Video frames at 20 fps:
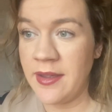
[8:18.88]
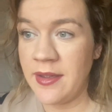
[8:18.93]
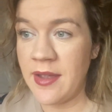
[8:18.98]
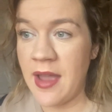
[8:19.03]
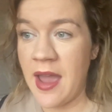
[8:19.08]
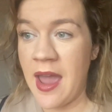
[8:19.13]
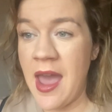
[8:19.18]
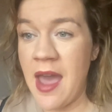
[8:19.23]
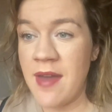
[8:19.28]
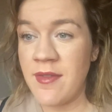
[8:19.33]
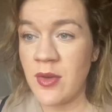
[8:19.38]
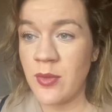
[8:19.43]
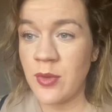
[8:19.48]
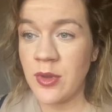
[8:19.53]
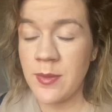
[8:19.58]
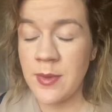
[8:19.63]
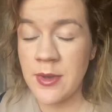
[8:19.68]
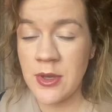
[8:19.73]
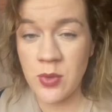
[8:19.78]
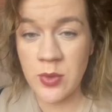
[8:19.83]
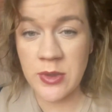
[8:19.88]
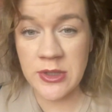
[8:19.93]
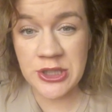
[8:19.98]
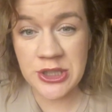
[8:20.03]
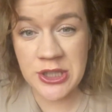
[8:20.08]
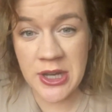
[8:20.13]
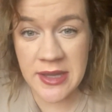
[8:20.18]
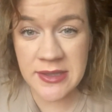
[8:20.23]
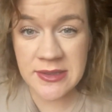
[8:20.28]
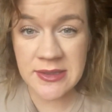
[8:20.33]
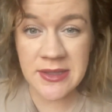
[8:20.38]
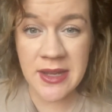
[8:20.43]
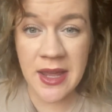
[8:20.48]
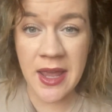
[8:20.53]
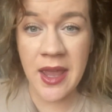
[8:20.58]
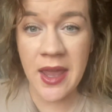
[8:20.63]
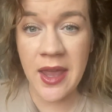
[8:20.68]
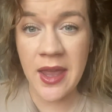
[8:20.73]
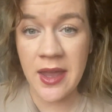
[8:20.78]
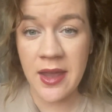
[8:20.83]
I haven't really been doing chest
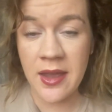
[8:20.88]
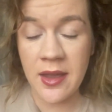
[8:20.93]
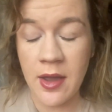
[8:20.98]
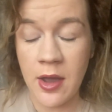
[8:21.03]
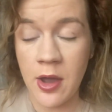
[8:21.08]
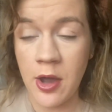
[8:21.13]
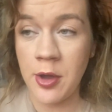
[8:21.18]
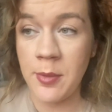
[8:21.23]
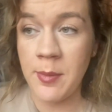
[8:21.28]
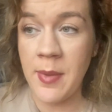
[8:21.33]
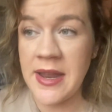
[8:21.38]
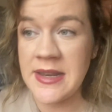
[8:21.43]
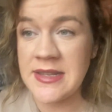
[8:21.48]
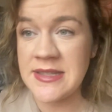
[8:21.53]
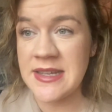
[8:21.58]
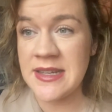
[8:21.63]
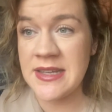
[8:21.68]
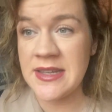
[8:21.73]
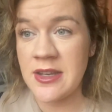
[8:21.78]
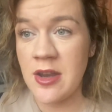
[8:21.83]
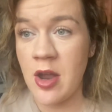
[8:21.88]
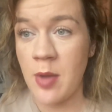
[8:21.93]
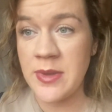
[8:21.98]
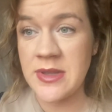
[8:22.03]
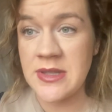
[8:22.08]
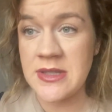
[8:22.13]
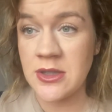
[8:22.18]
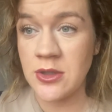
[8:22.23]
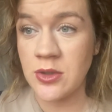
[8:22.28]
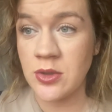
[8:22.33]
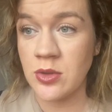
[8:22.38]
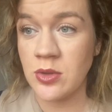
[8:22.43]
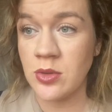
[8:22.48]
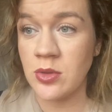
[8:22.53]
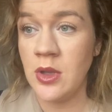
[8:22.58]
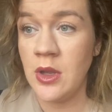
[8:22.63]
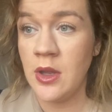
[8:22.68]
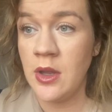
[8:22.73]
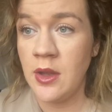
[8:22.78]
day. I did up until